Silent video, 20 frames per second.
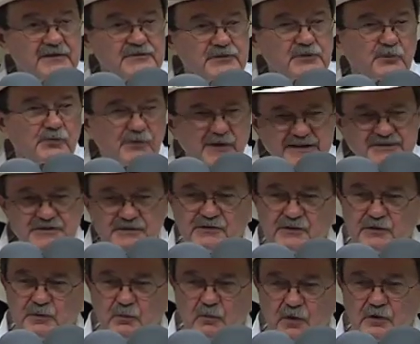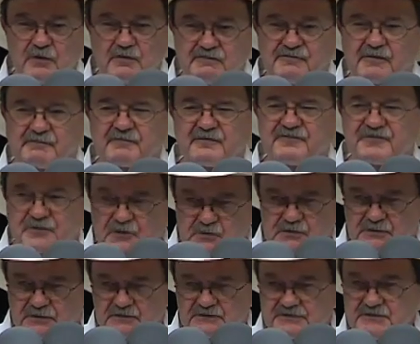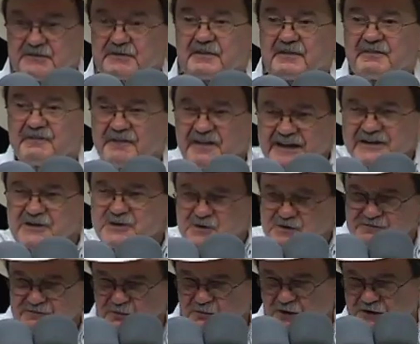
to wrestle the world from fools. Thank you for